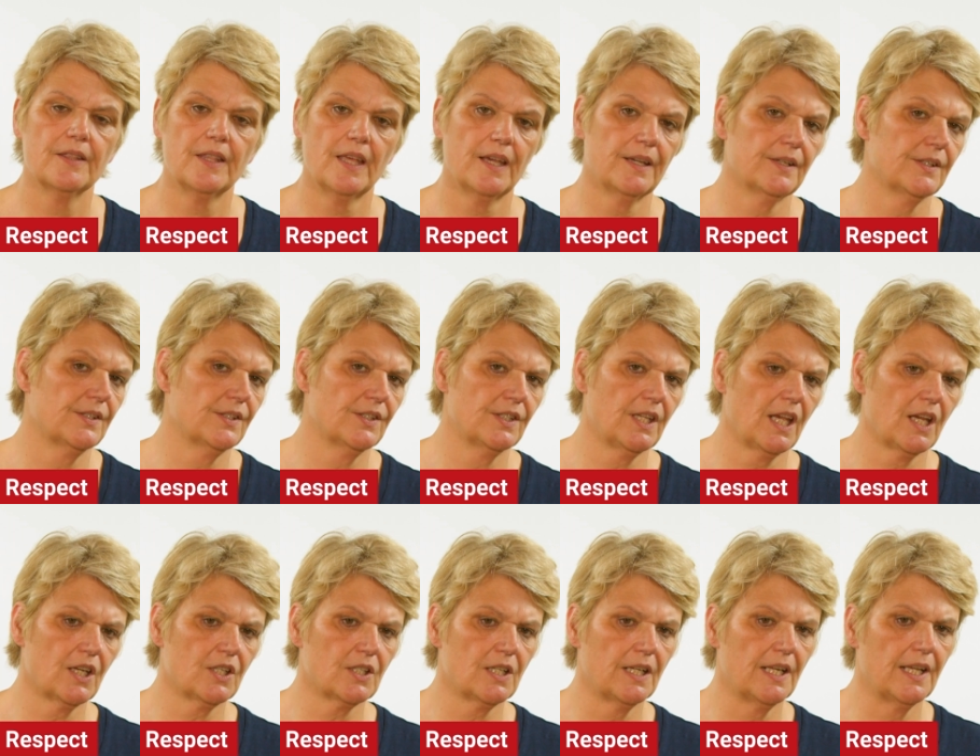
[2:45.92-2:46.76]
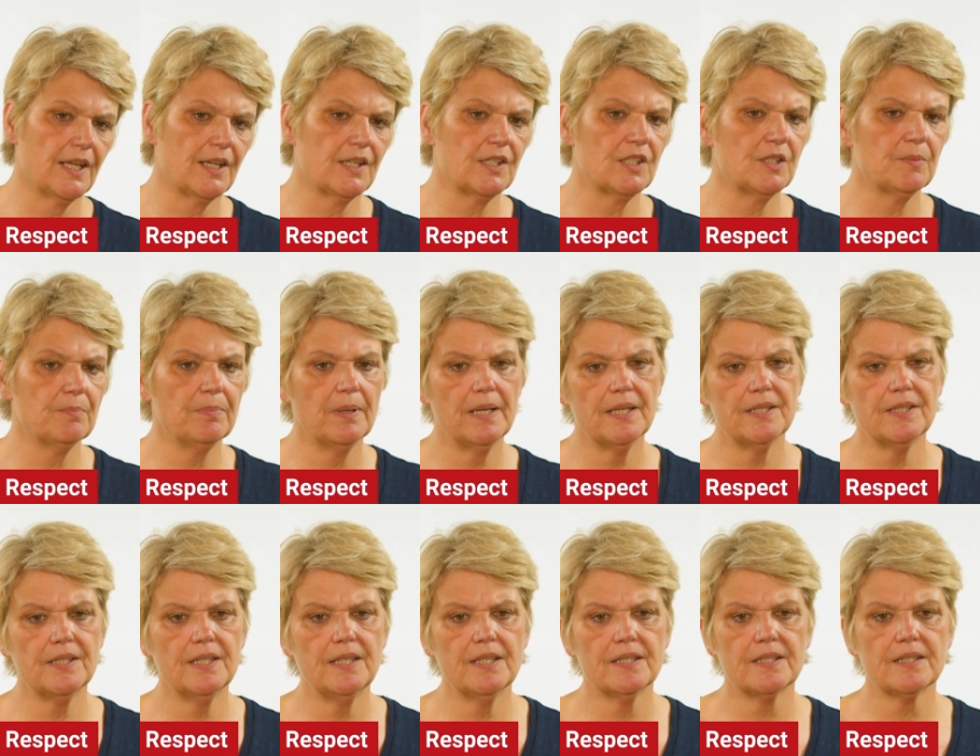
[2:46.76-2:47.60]
that is sexually
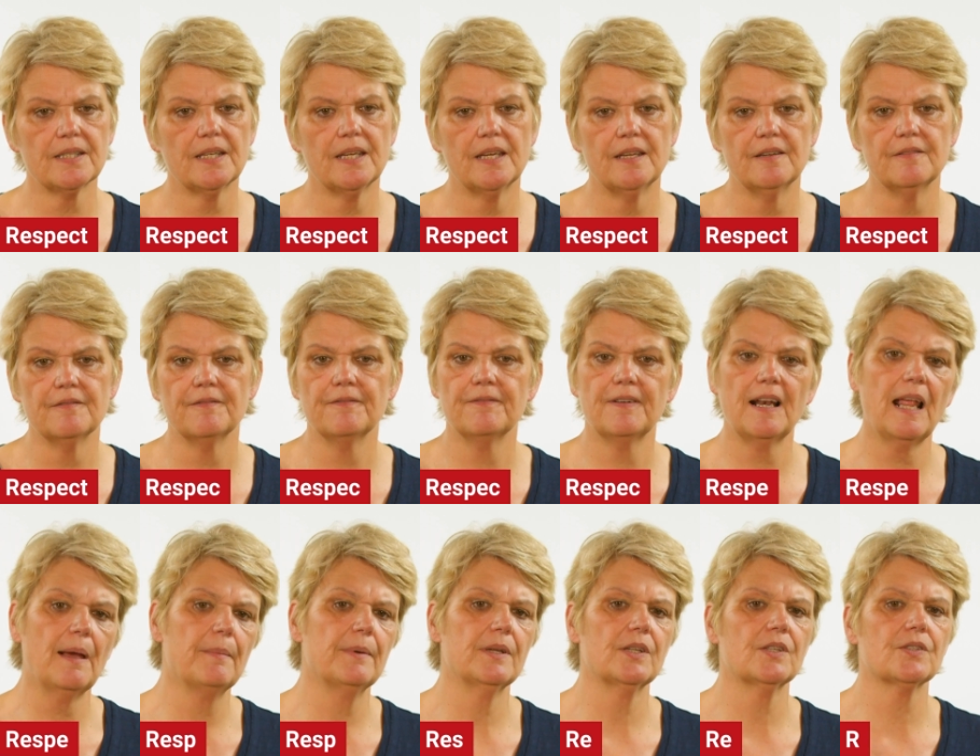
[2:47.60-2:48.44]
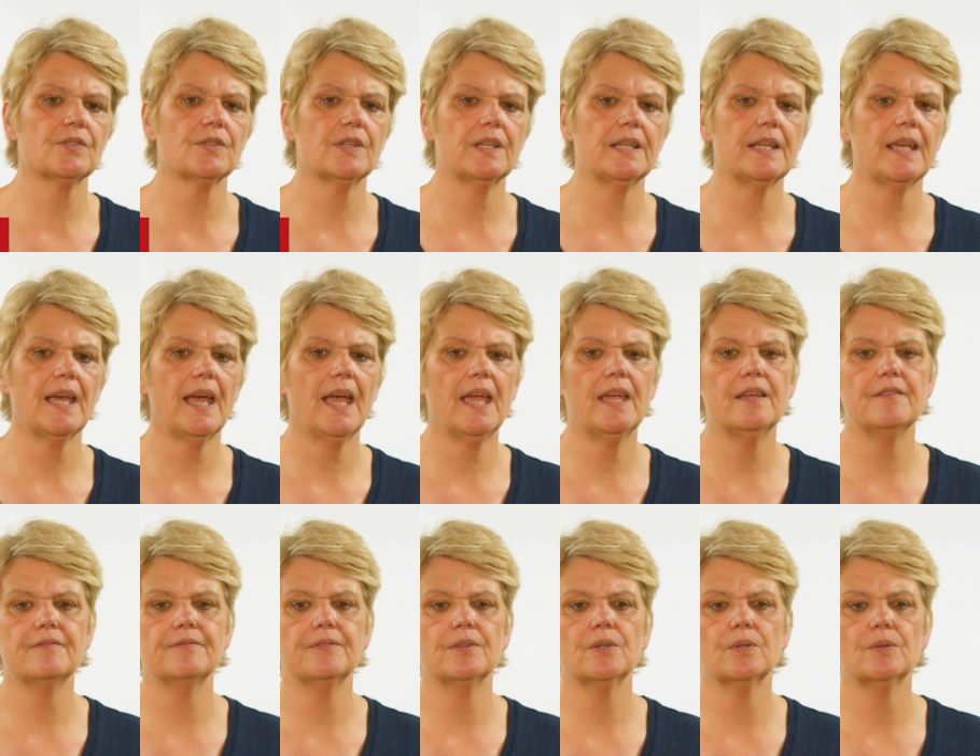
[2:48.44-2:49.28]
explicit, inflammatory,
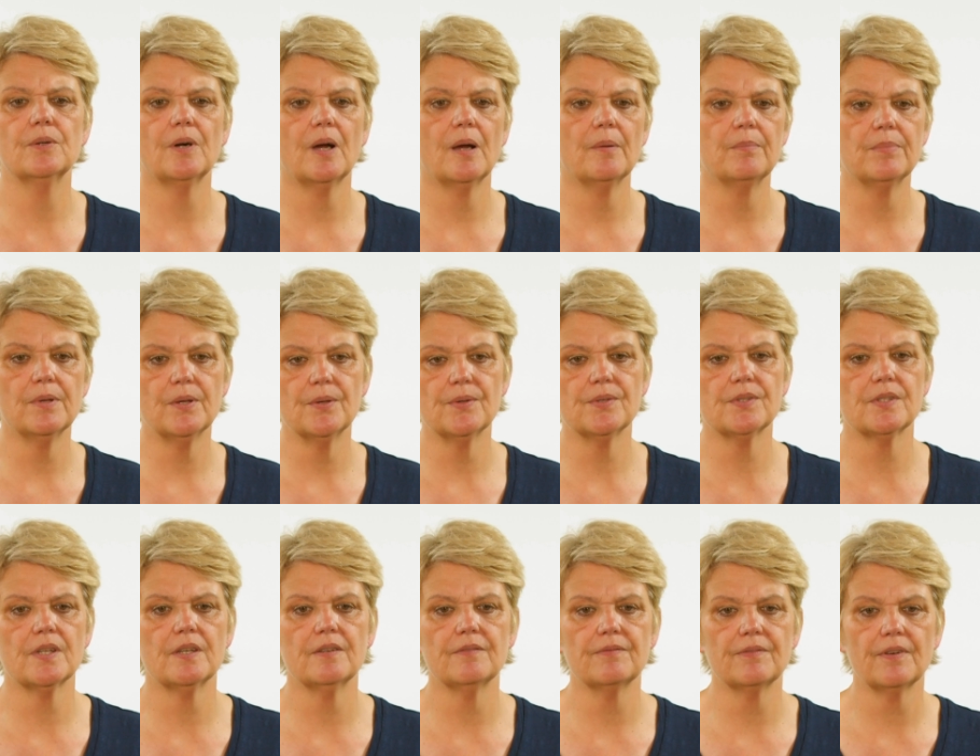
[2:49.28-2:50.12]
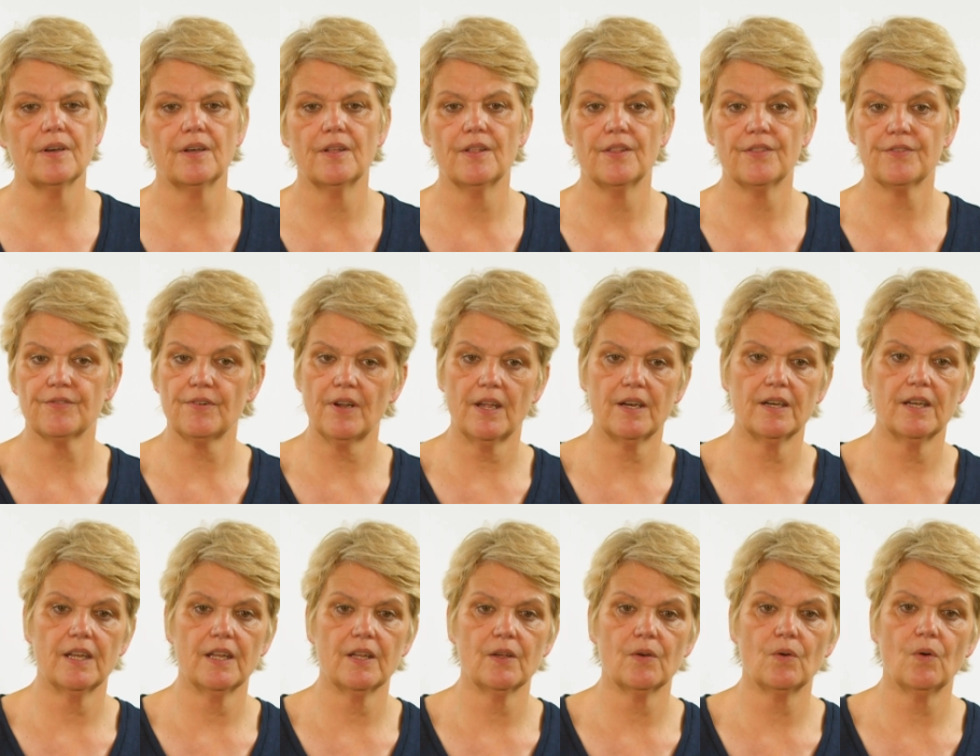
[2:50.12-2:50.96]
hateful, abusive,
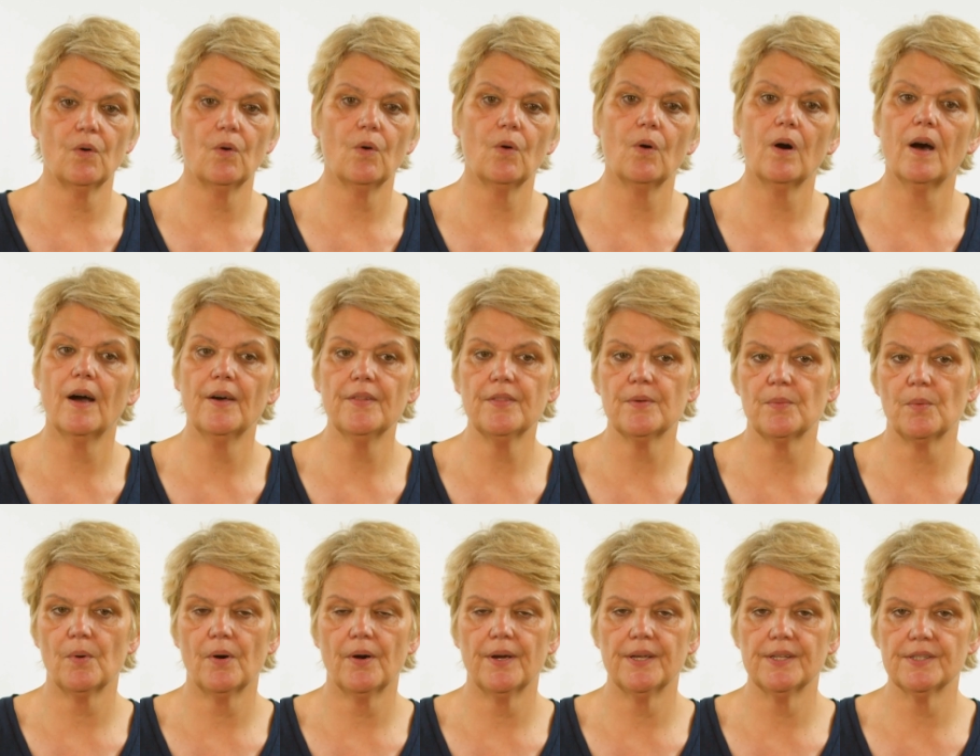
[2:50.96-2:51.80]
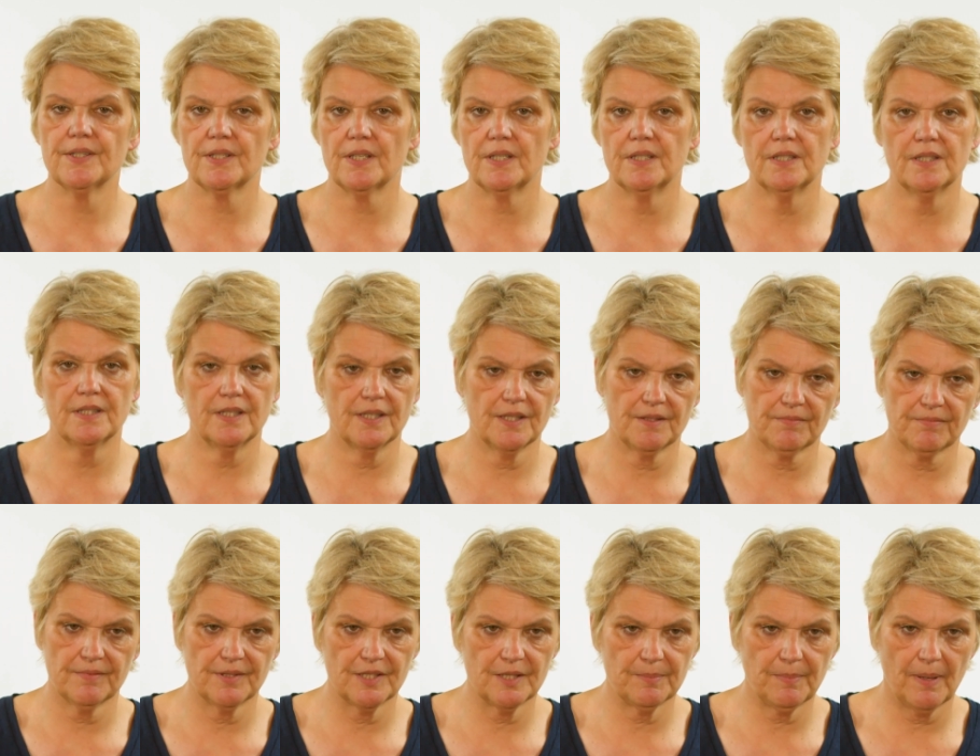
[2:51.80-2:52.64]
threatening, or otherwise
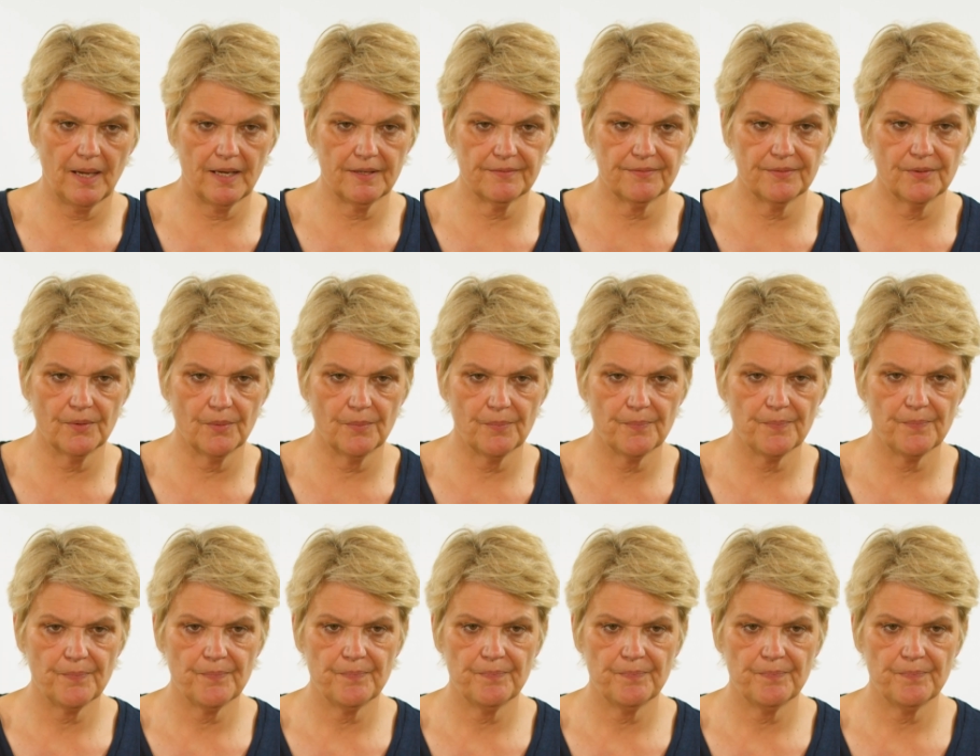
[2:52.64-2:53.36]
disrespectful.